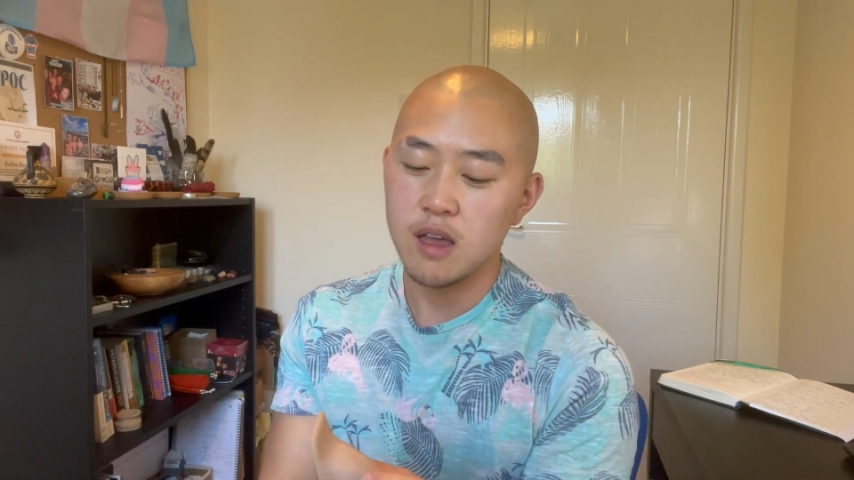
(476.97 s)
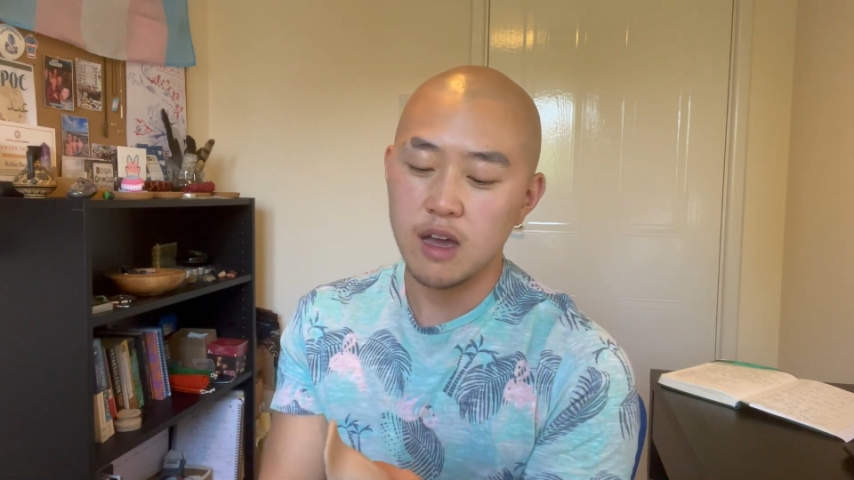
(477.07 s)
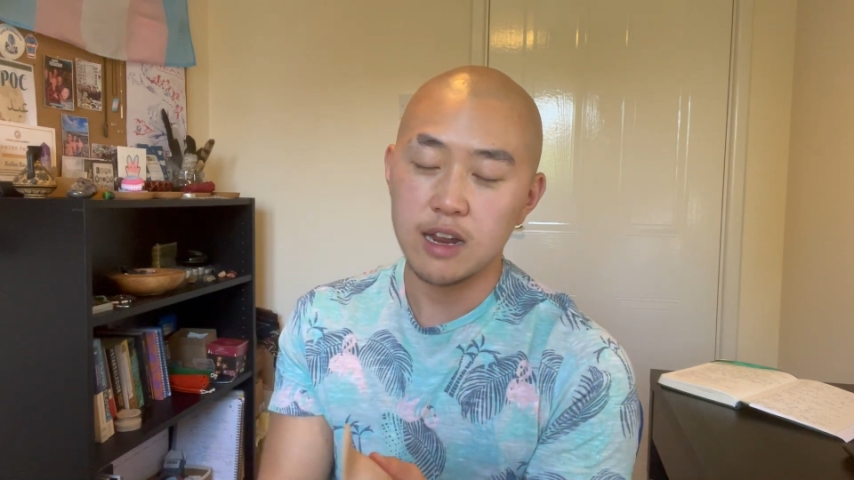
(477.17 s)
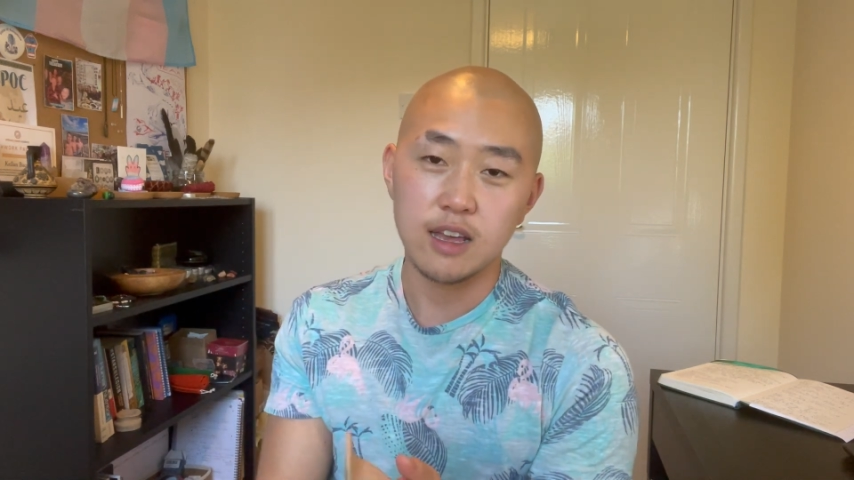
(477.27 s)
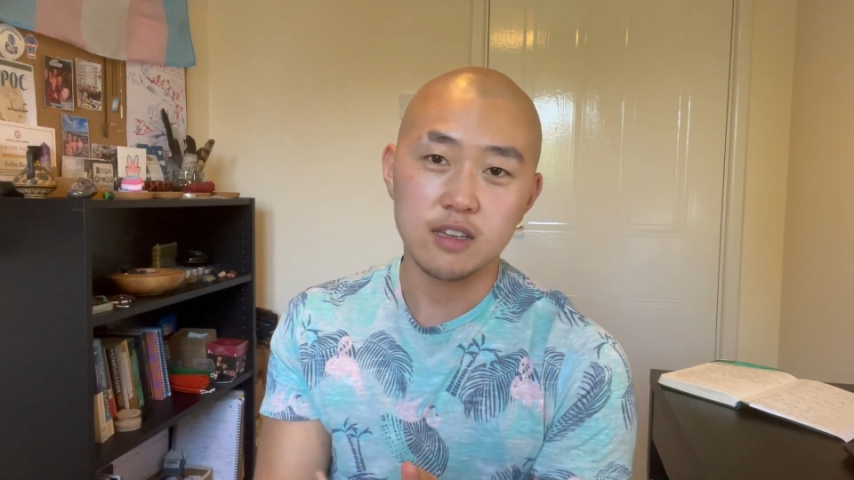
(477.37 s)

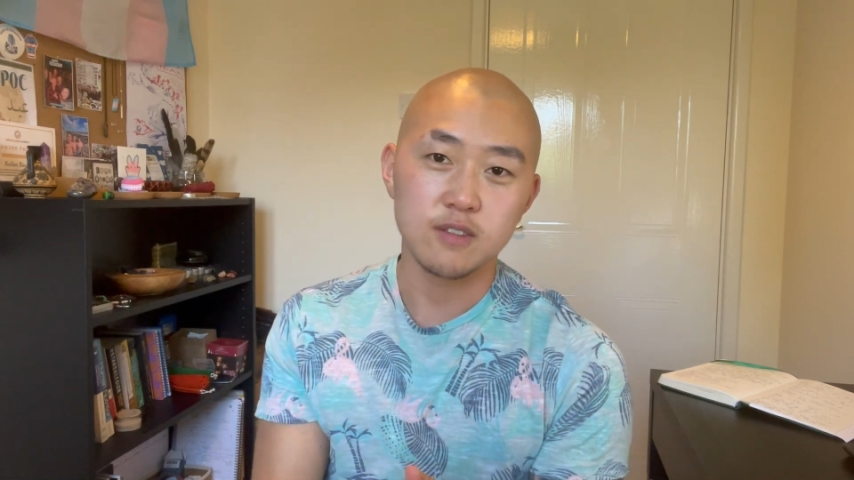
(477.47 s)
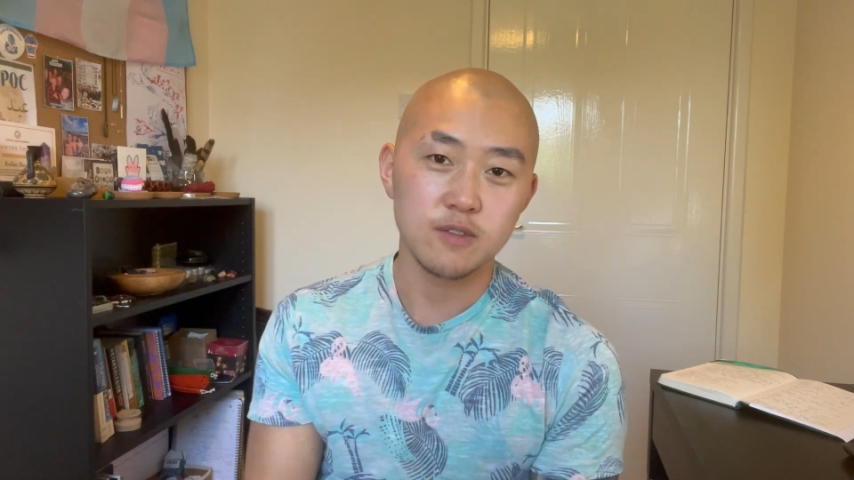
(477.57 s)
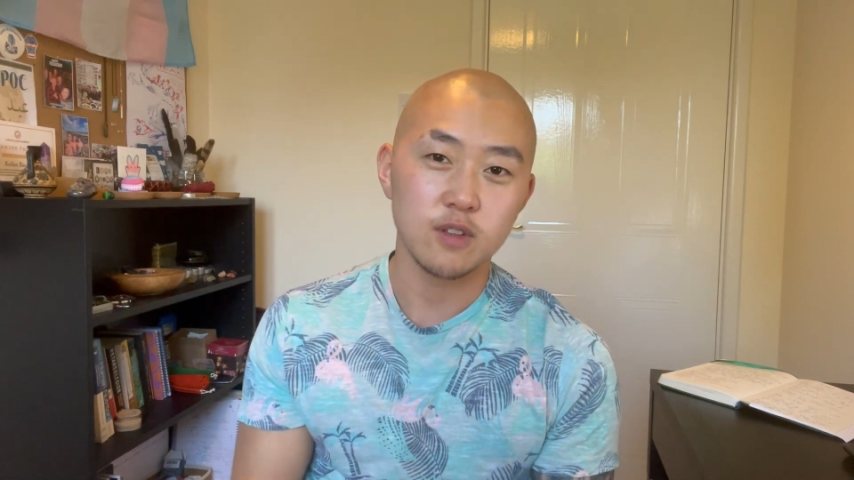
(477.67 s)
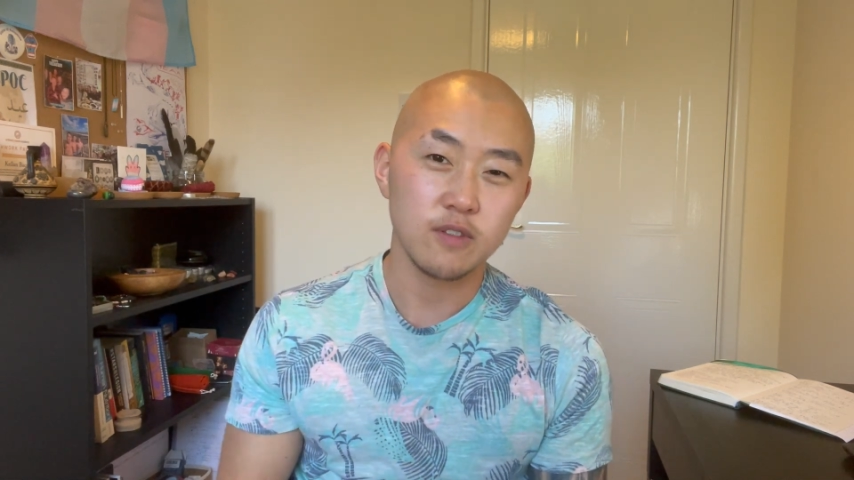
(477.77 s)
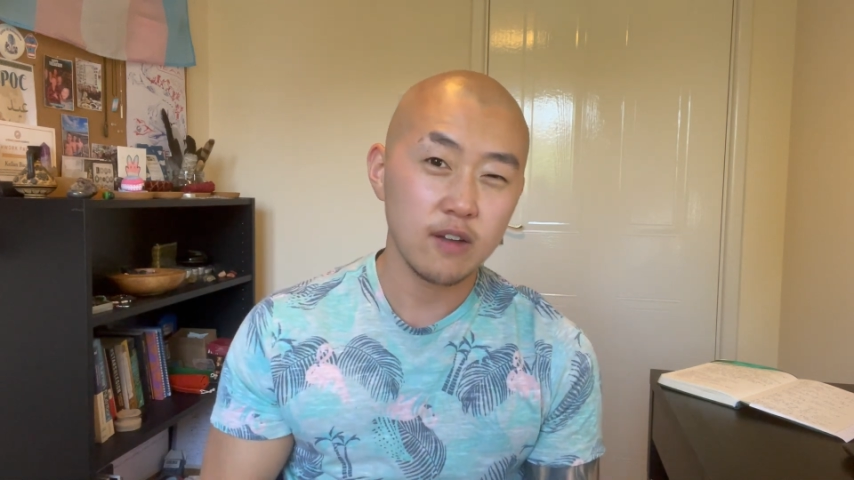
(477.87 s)
I like the
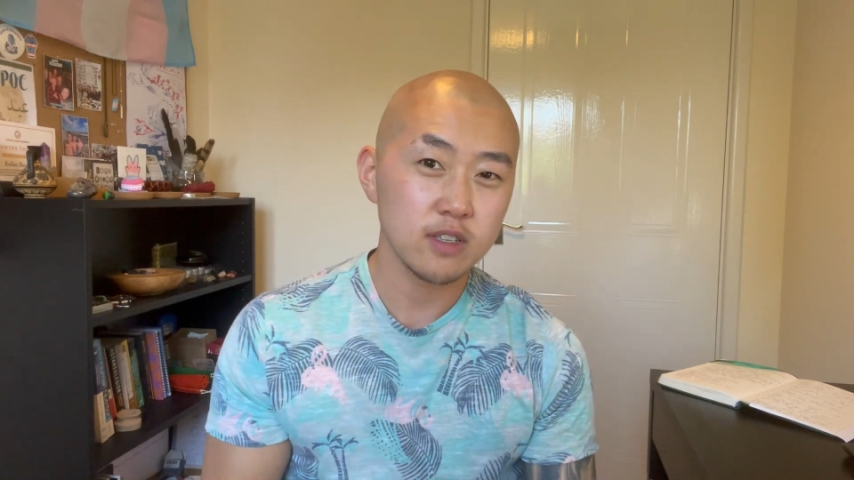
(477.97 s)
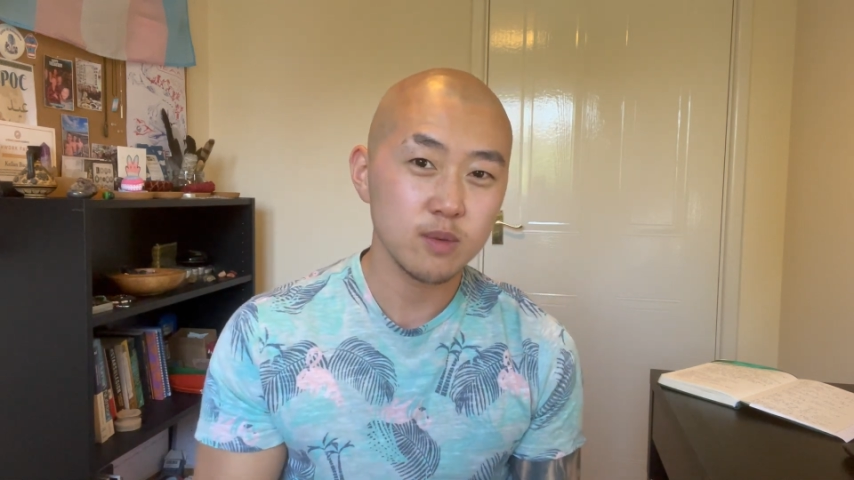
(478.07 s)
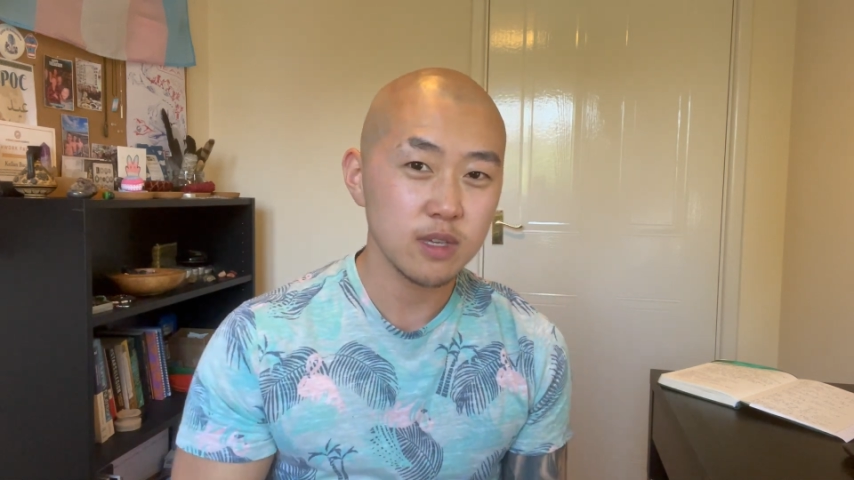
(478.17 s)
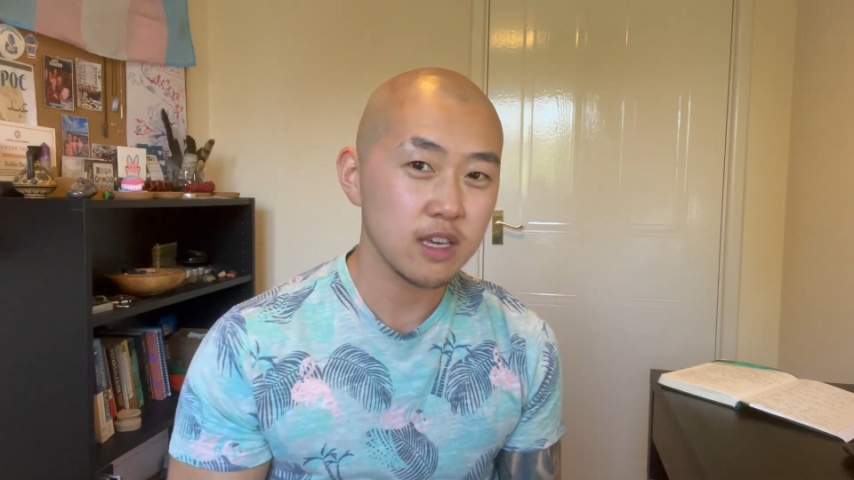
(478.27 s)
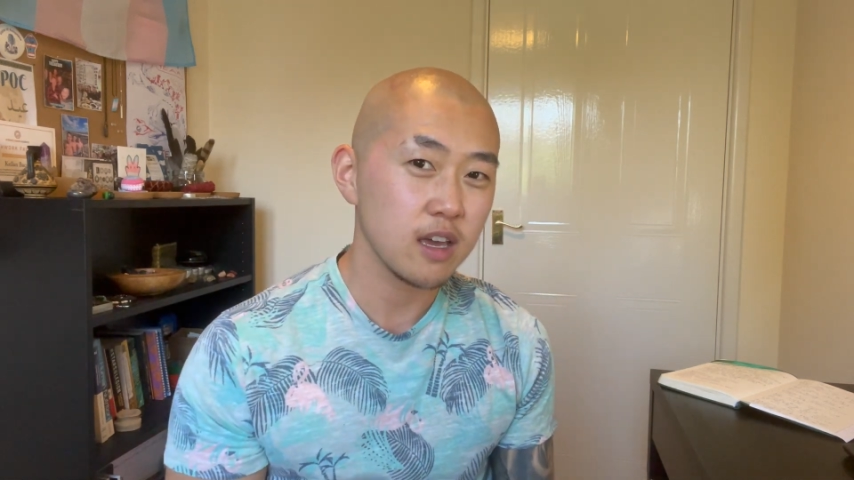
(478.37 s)
feel of having
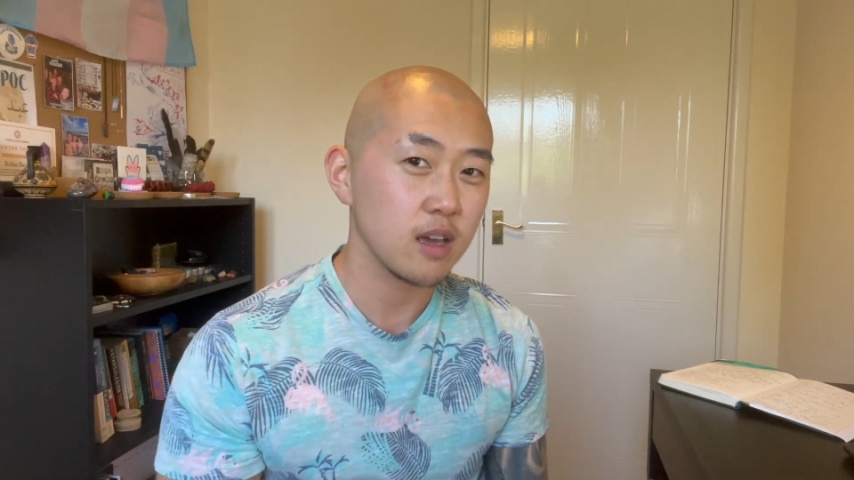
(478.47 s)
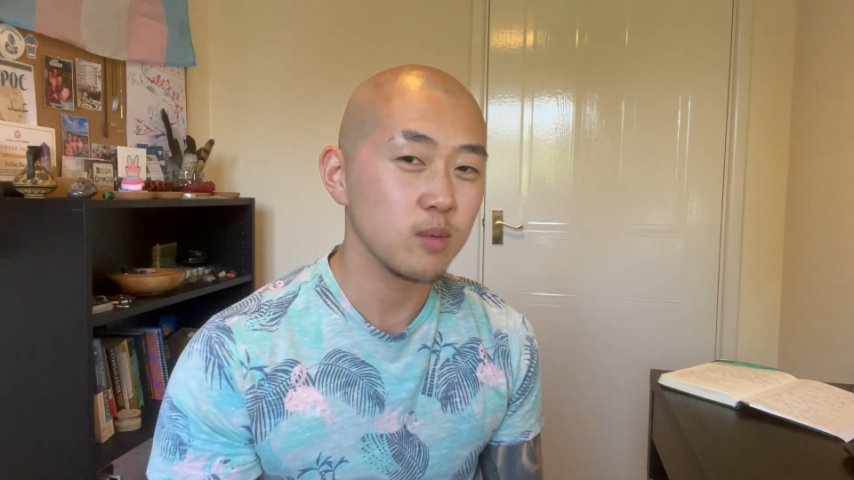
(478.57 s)
something there,